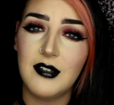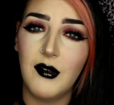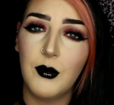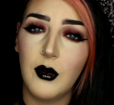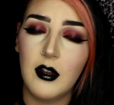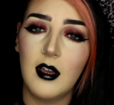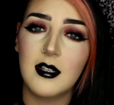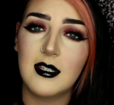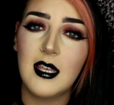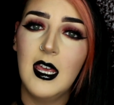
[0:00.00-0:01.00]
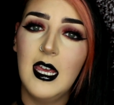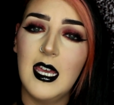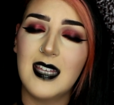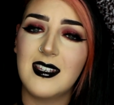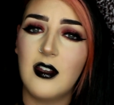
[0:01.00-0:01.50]
a different product,
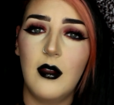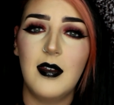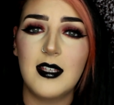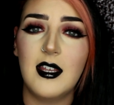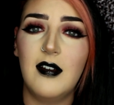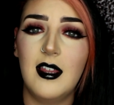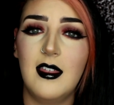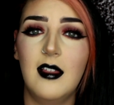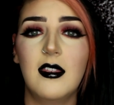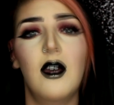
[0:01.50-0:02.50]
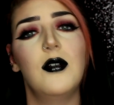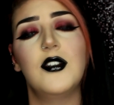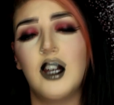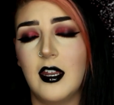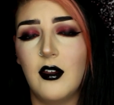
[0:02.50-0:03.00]
as I don't necessarily think
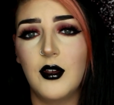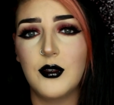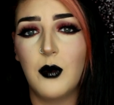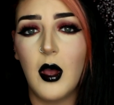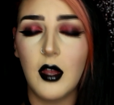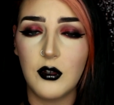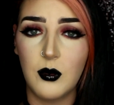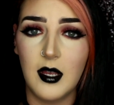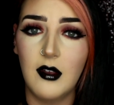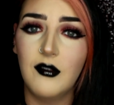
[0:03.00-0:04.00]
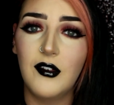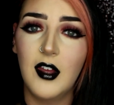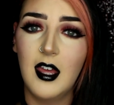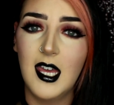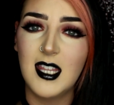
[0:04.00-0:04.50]
those shadows worked
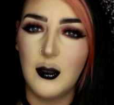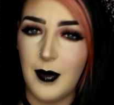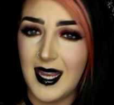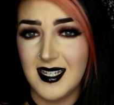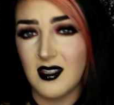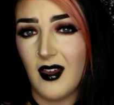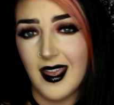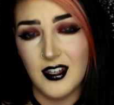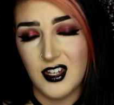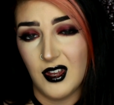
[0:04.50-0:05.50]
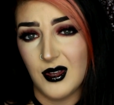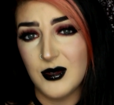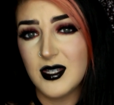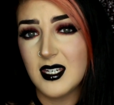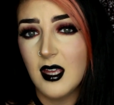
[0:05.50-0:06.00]
with the base I had
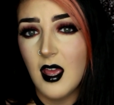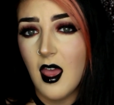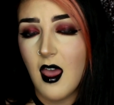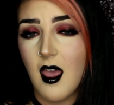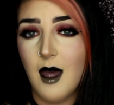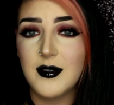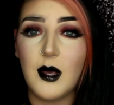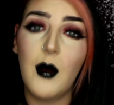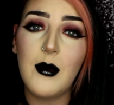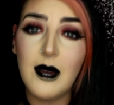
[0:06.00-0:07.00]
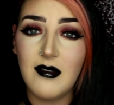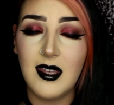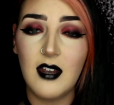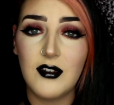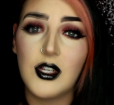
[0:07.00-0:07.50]
used. So I will give
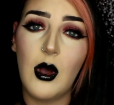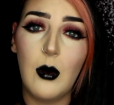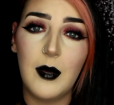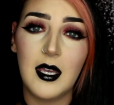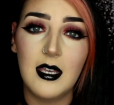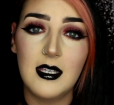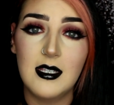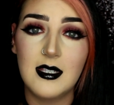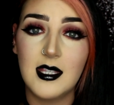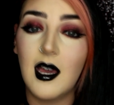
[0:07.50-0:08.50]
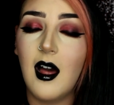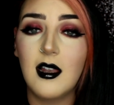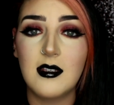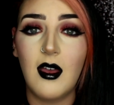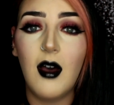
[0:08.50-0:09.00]
it another shot because the
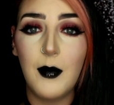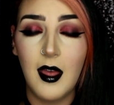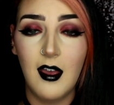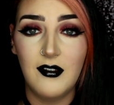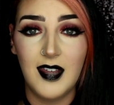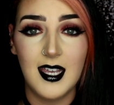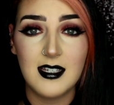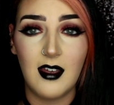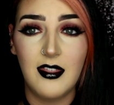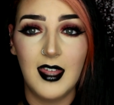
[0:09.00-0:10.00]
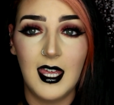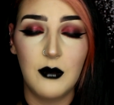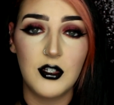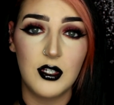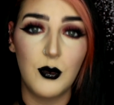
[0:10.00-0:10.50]
colours are perfect. I think
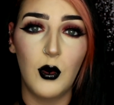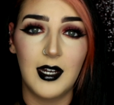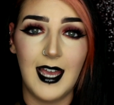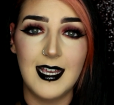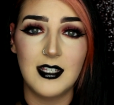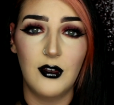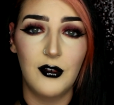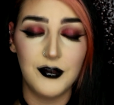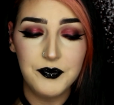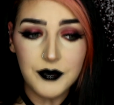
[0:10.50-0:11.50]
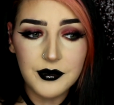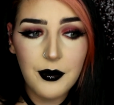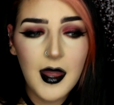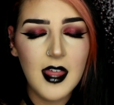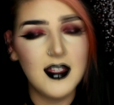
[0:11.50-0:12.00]
it was just more a case of
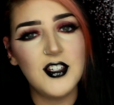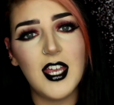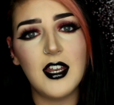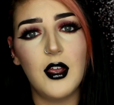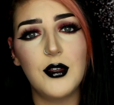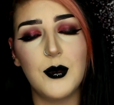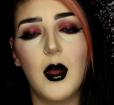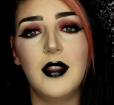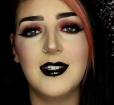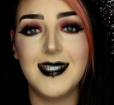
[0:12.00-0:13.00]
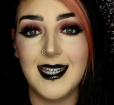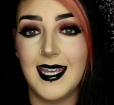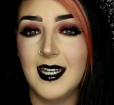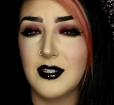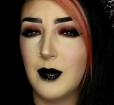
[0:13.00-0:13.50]
the shadows weren't
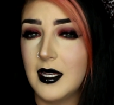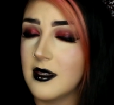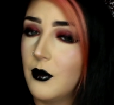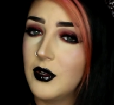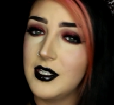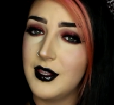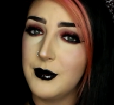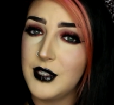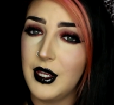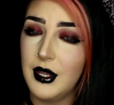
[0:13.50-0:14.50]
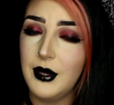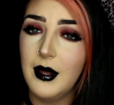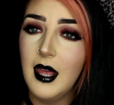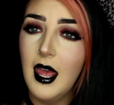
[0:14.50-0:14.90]
sticking as well as I wanted them to.